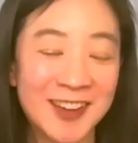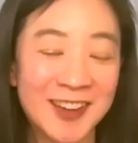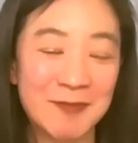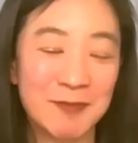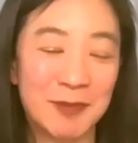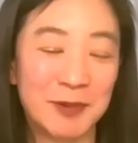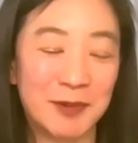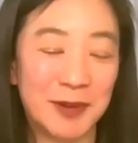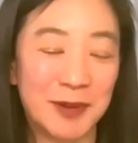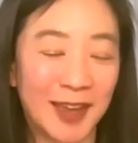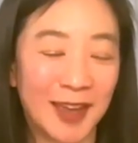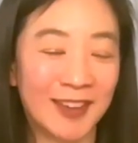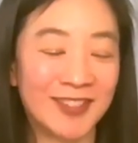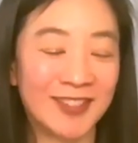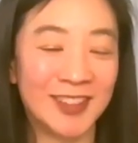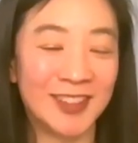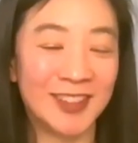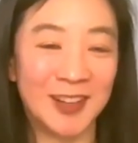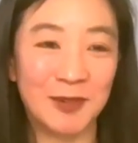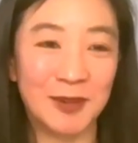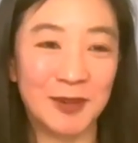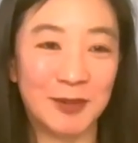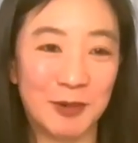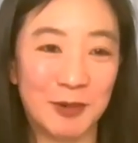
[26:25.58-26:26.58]
but we have,
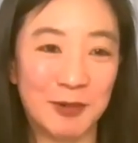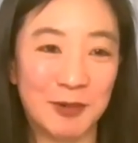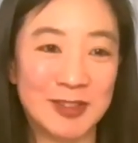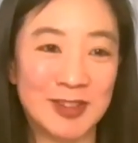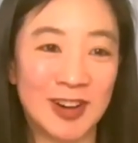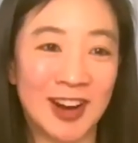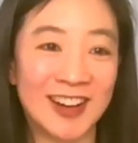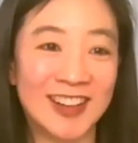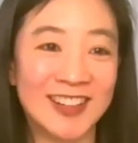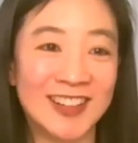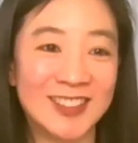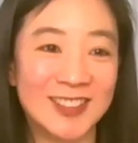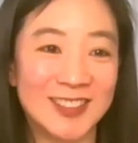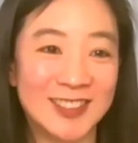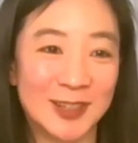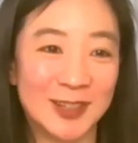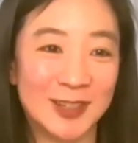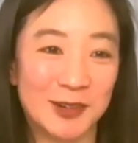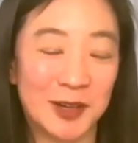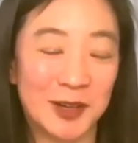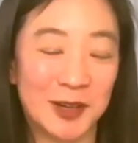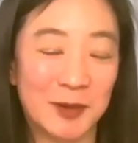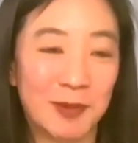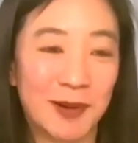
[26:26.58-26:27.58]
what we're trying to do is
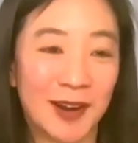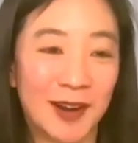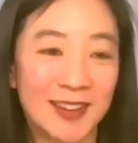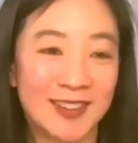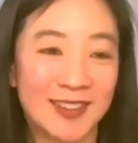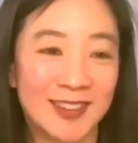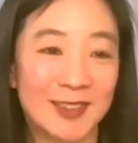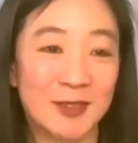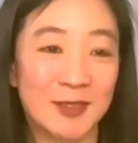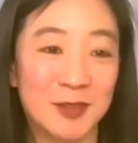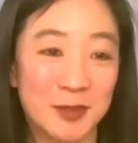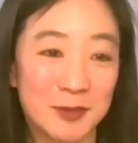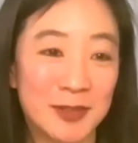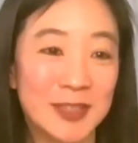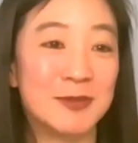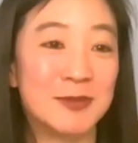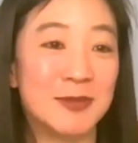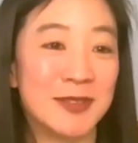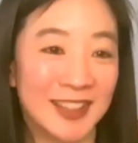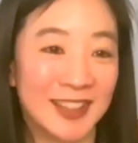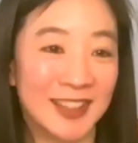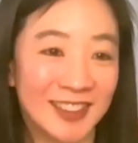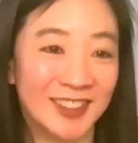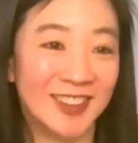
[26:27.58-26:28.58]
create a process through which
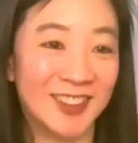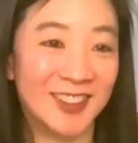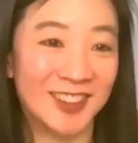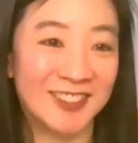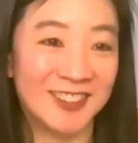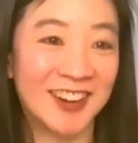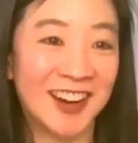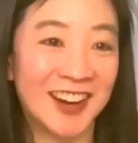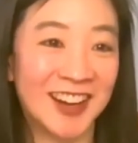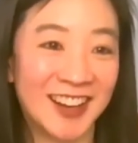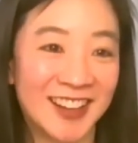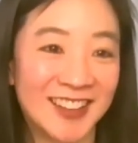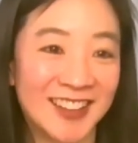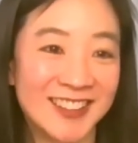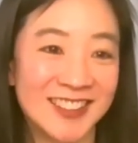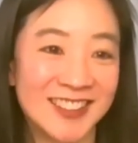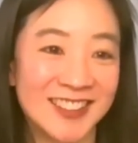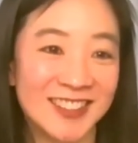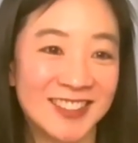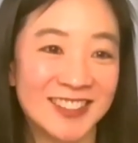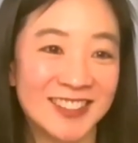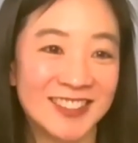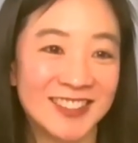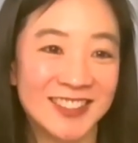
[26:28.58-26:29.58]
we can learn the right
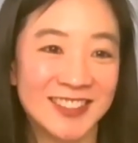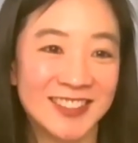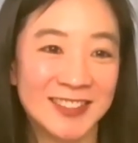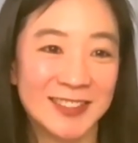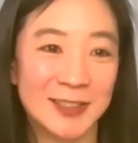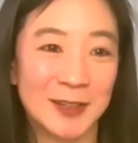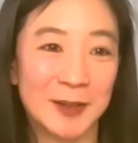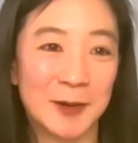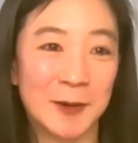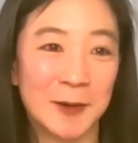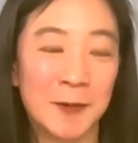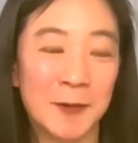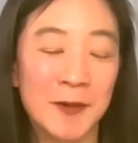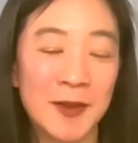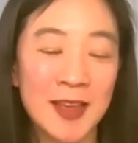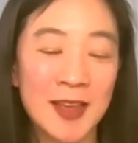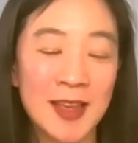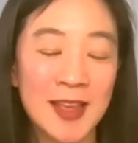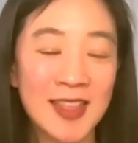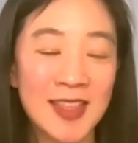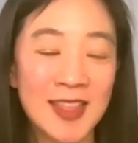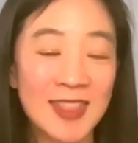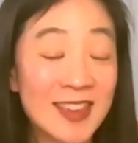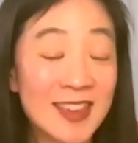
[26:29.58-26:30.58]
answer. So thank